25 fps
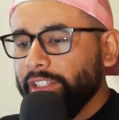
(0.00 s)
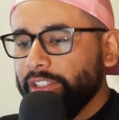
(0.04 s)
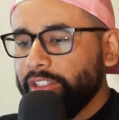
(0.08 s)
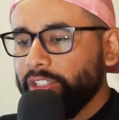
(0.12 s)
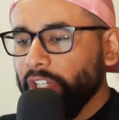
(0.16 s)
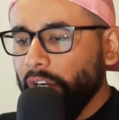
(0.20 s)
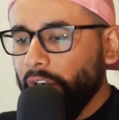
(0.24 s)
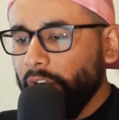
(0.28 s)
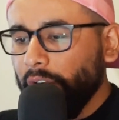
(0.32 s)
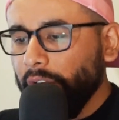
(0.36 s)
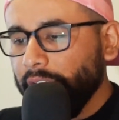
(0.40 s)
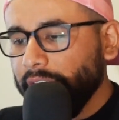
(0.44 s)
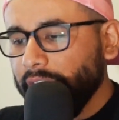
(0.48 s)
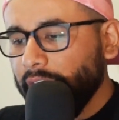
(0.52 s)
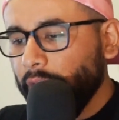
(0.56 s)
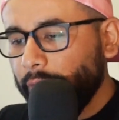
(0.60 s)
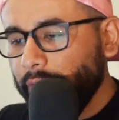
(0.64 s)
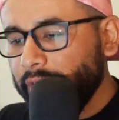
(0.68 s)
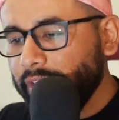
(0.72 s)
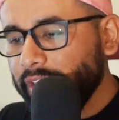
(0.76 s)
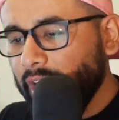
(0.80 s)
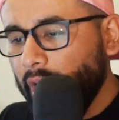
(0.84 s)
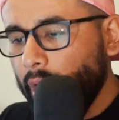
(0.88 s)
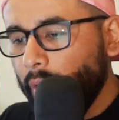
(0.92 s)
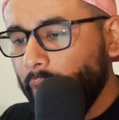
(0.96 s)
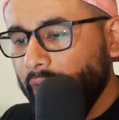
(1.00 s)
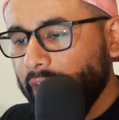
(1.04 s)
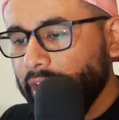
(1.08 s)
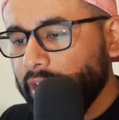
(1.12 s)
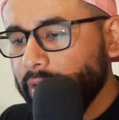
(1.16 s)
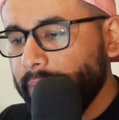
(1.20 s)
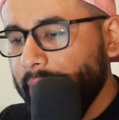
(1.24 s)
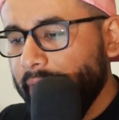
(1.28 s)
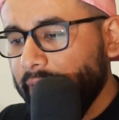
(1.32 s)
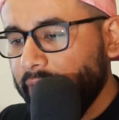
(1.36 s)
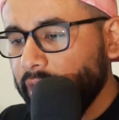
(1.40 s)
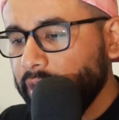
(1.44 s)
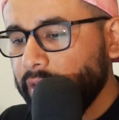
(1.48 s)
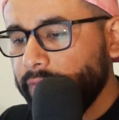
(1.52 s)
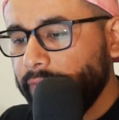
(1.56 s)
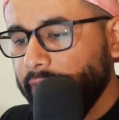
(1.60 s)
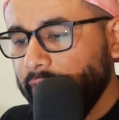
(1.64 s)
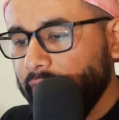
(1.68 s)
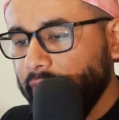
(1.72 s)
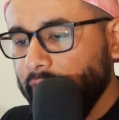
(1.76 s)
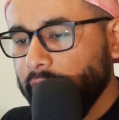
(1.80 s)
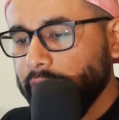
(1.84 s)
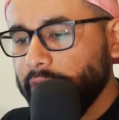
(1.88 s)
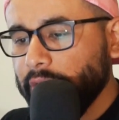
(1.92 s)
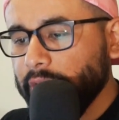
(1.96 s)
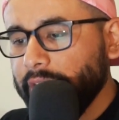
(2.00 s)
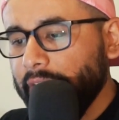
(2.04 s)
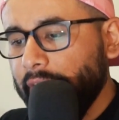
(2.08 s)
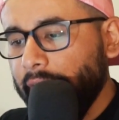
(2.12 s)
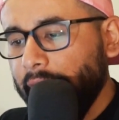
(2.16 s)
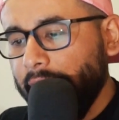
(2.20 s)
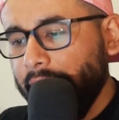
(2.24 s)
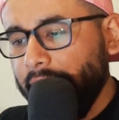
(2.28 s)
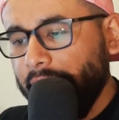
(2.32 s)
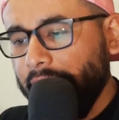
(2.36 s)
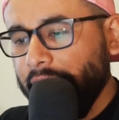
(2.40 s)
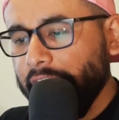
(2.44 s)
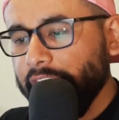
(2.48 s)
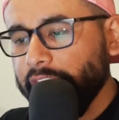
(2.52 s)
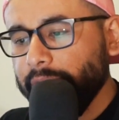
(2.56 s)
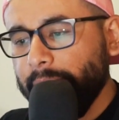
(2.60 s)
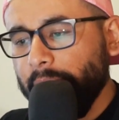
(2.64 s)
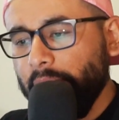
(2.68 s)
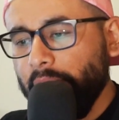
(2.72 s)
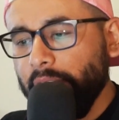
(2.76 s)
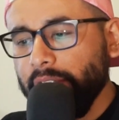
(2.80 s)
So the reason I wanted to make this video today is